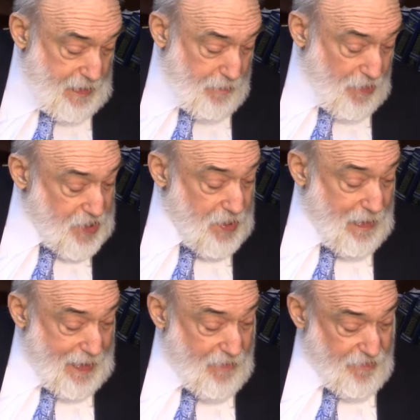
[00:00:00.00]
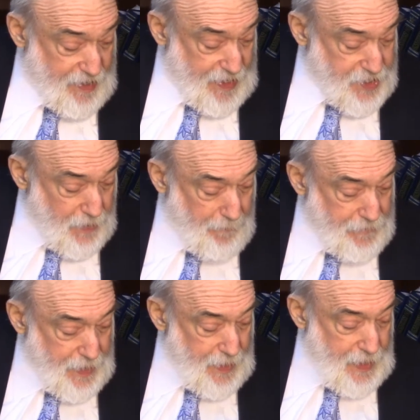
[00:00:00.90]
personal and financial,
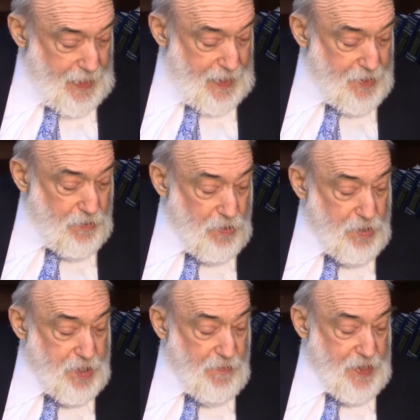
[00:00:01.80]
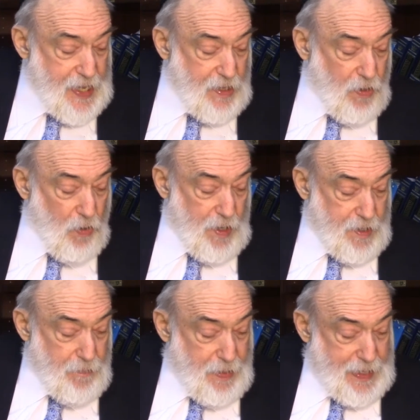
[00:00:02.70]
and the rules of the court,
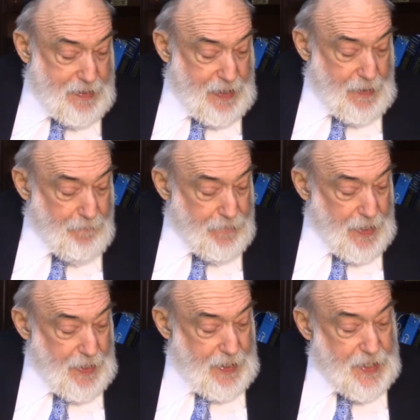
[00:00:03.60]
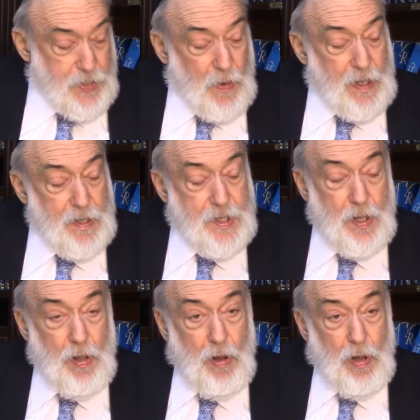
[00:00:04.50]
the Beit Din, as well as the
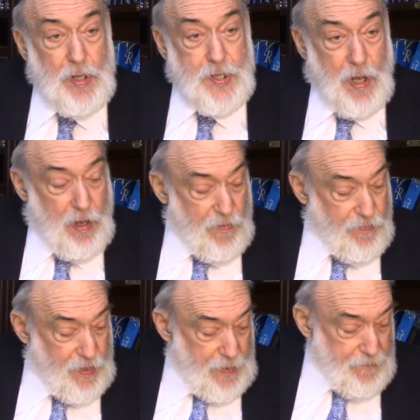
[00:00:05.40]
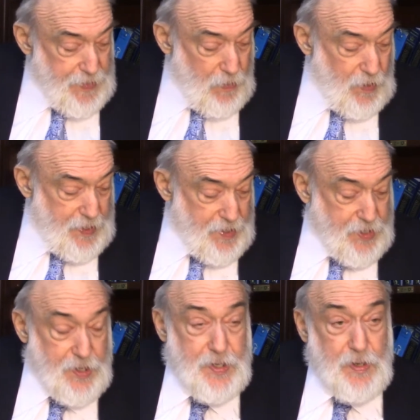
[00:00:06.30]
laws of
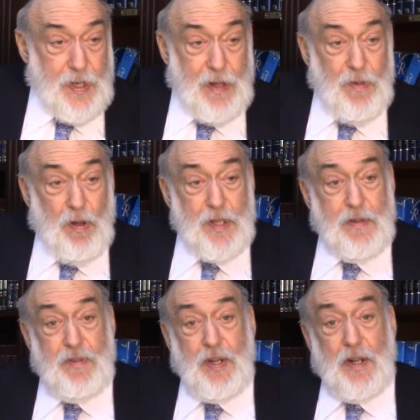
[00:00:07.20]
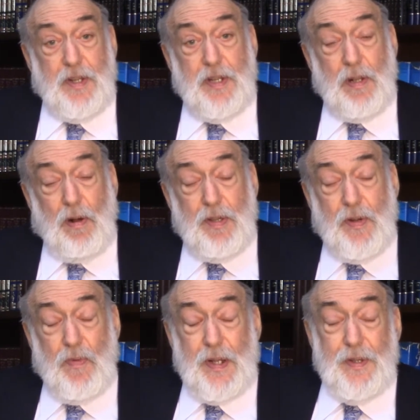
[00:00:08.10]
witnesses. So you have laws of judges, laws
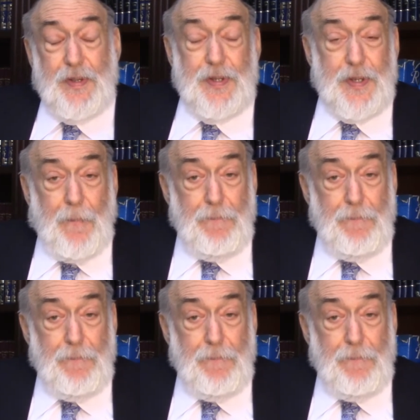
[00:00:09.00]
of witnesses,